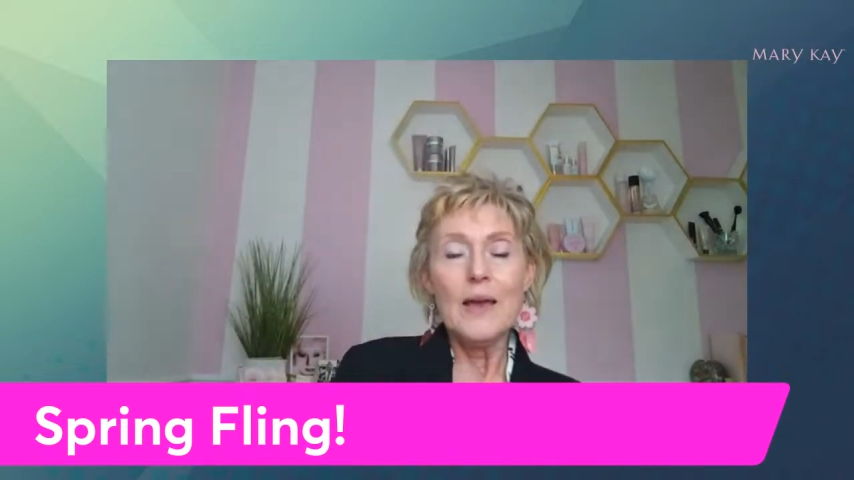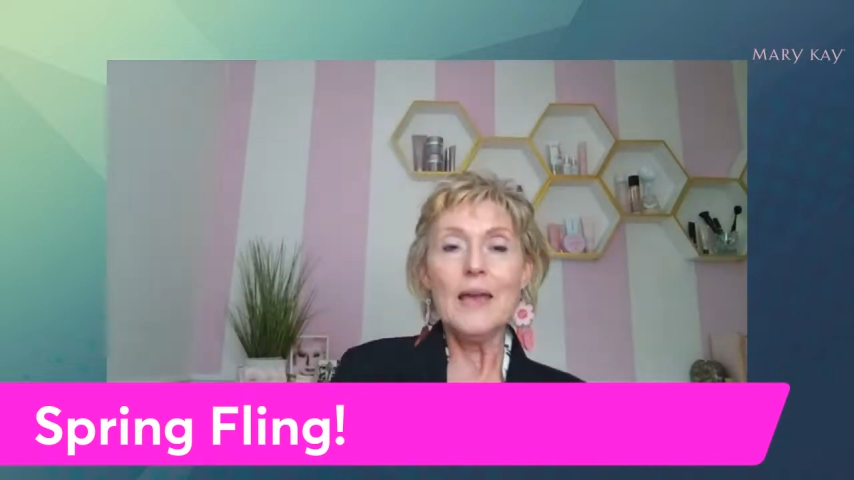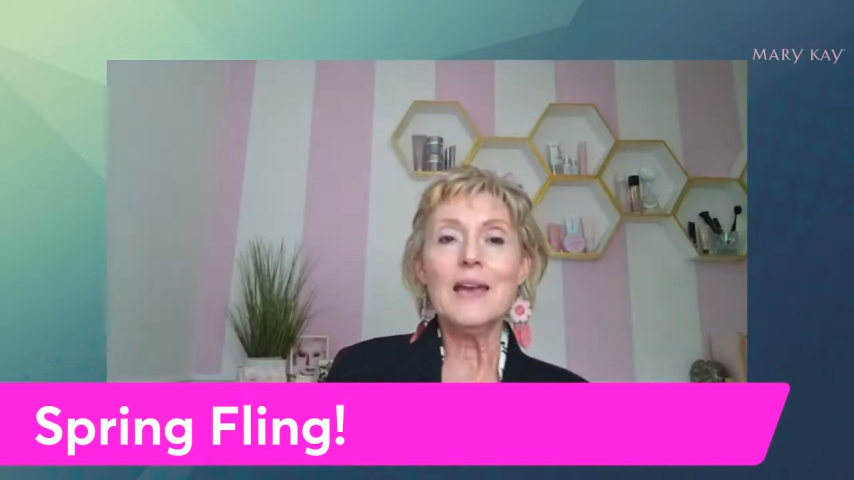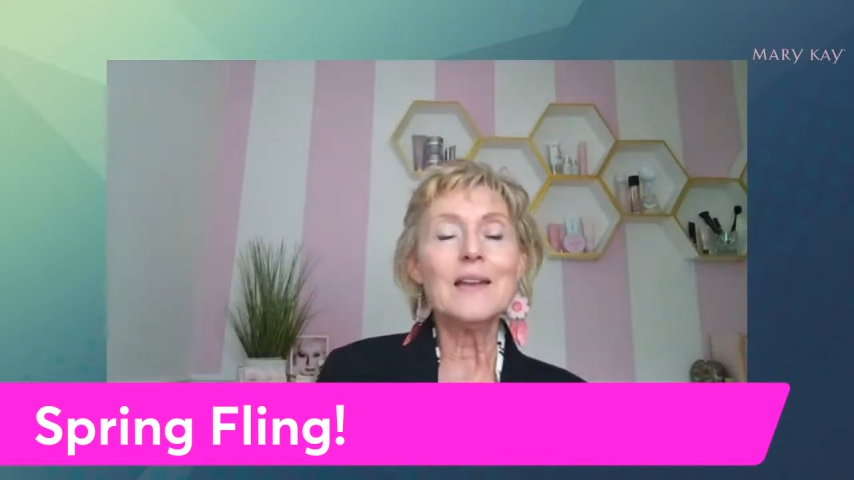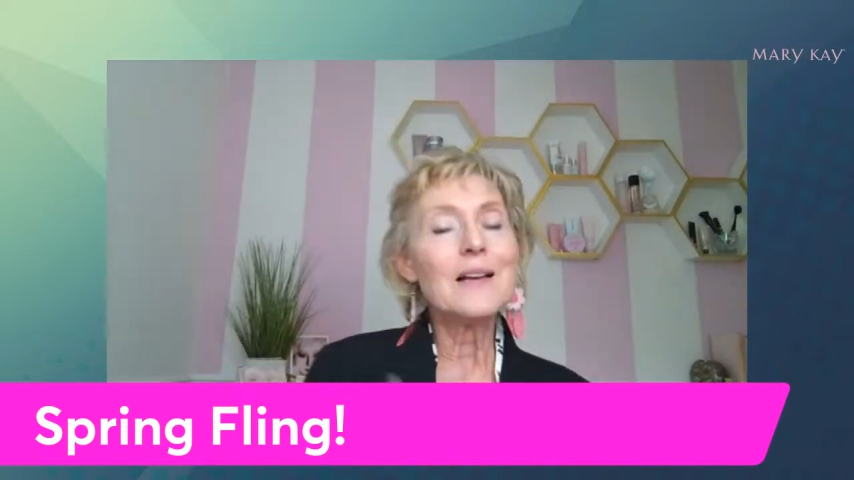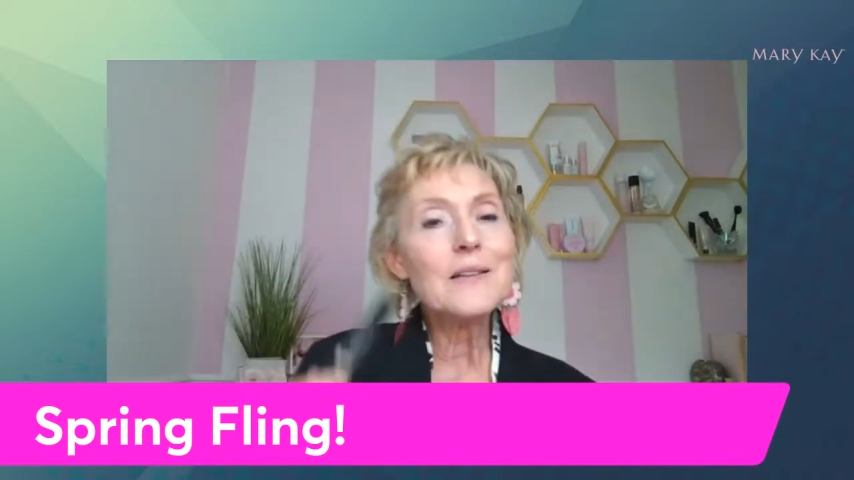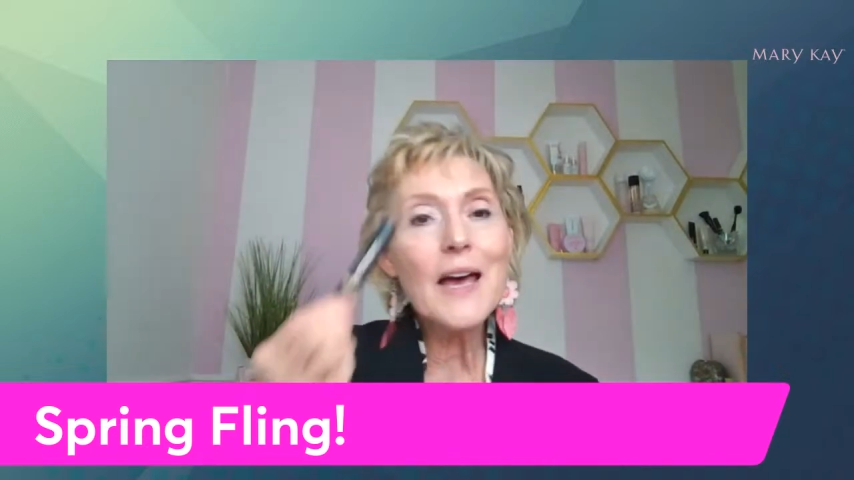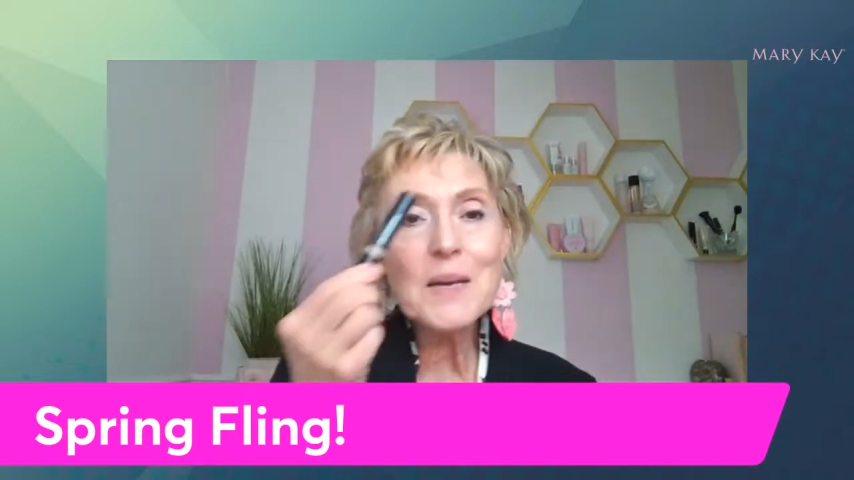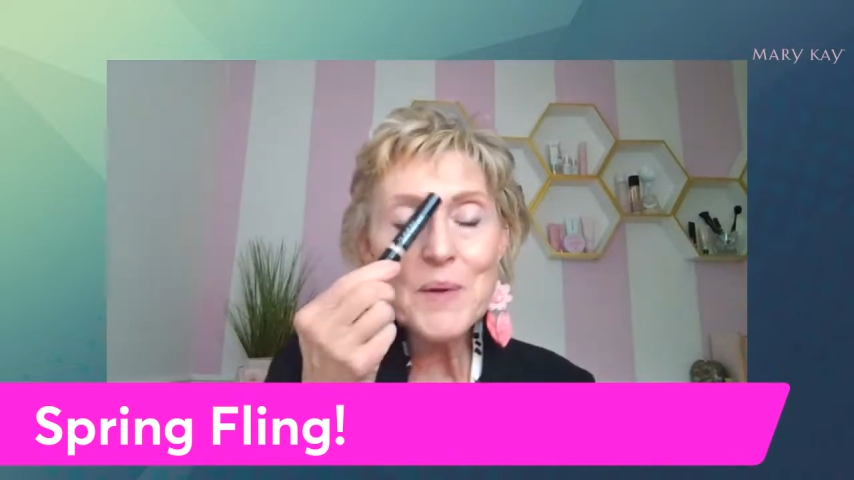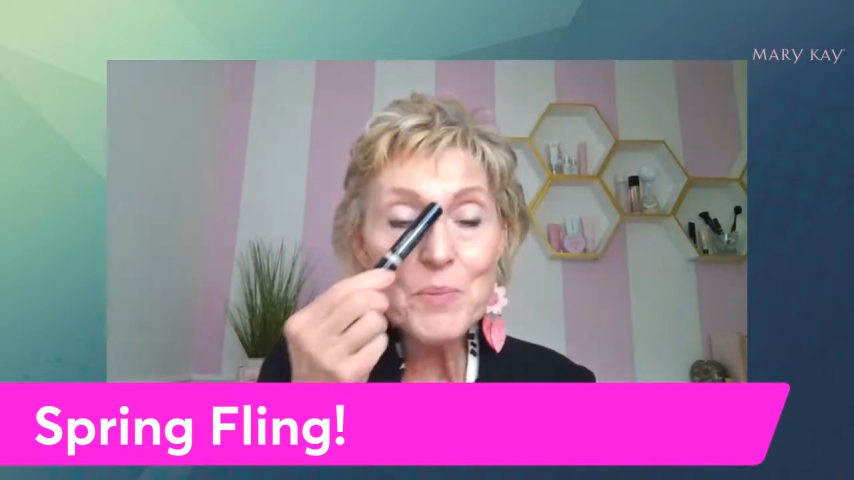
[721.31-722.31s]
And a
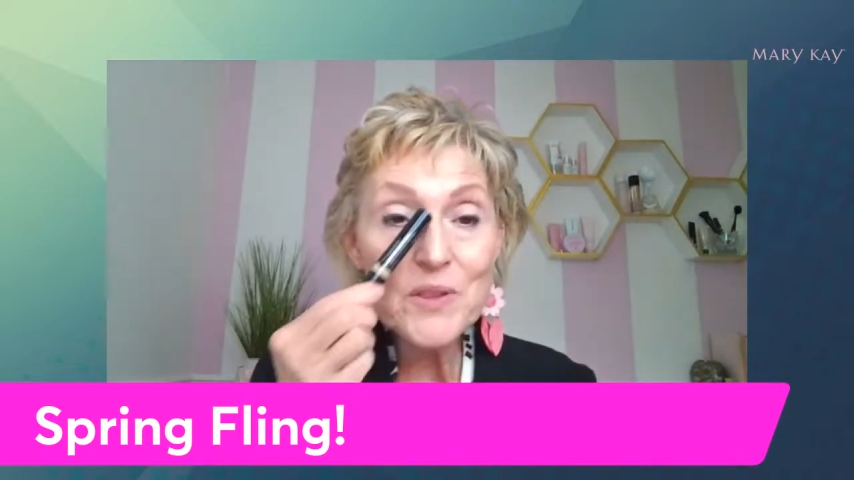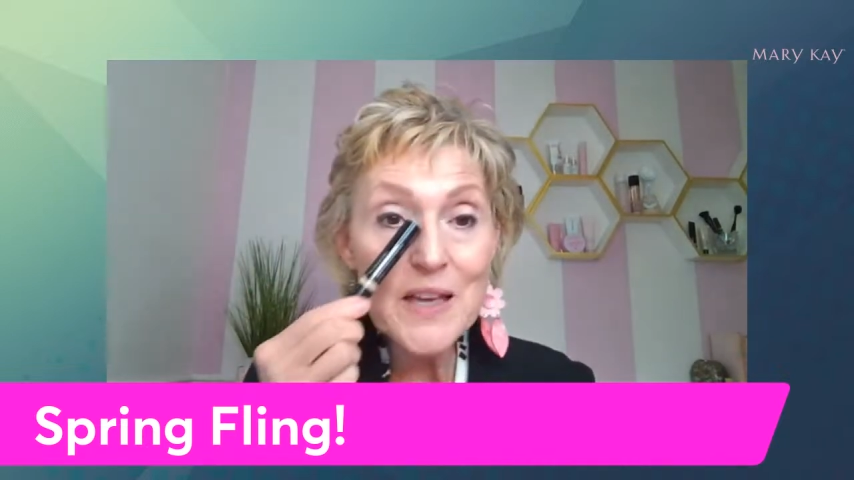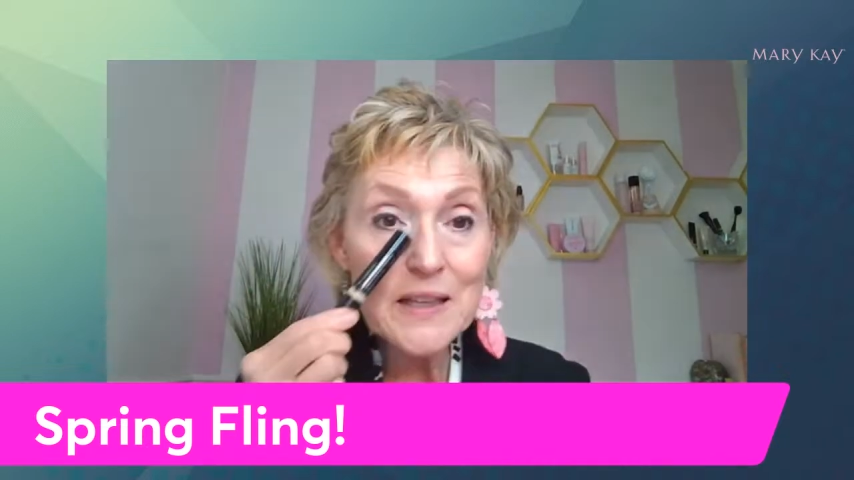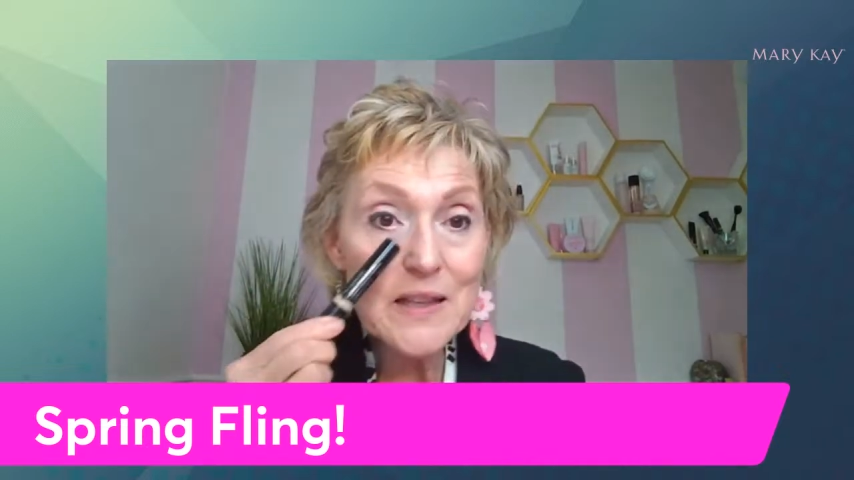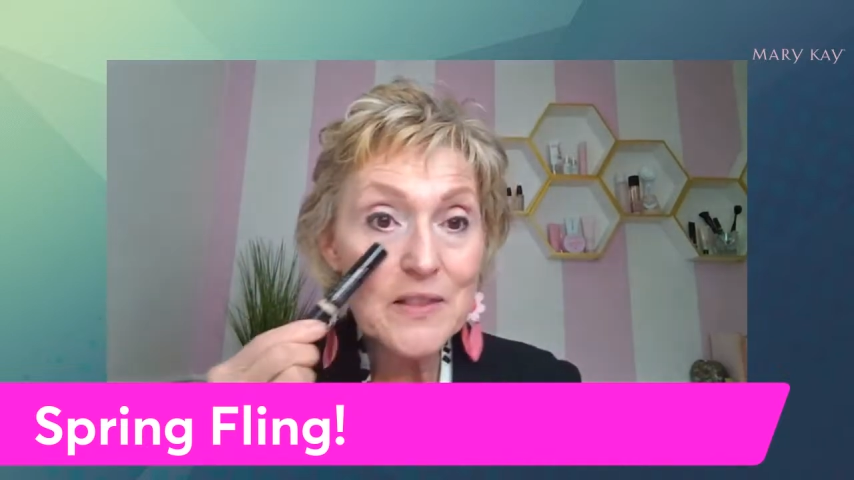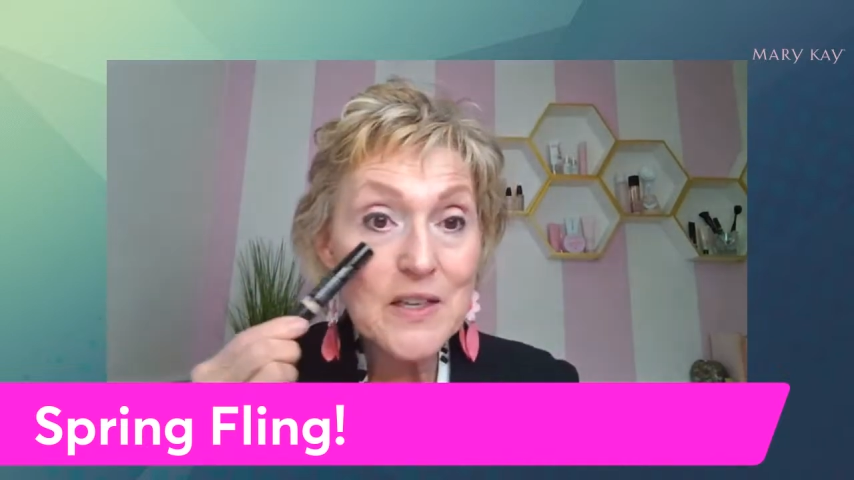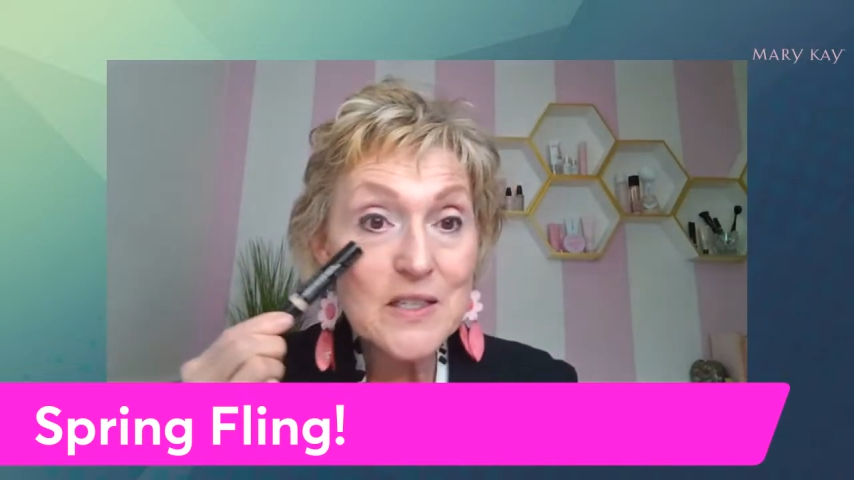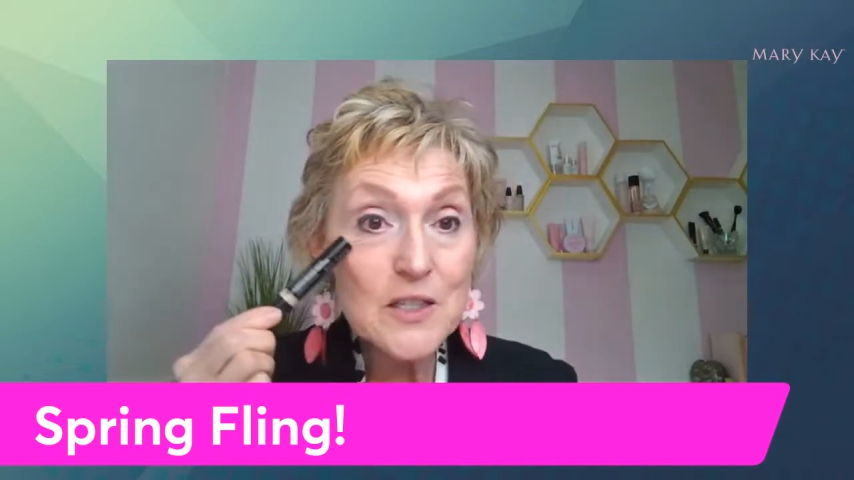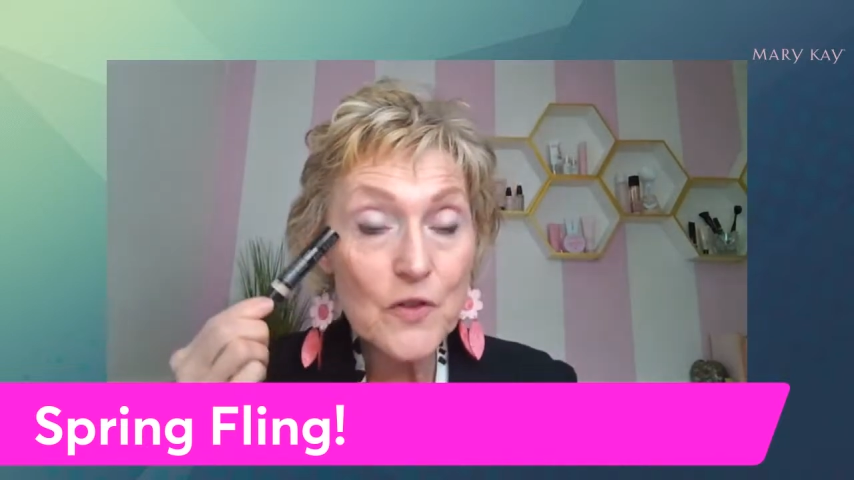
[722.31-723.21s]
lot of people think that this is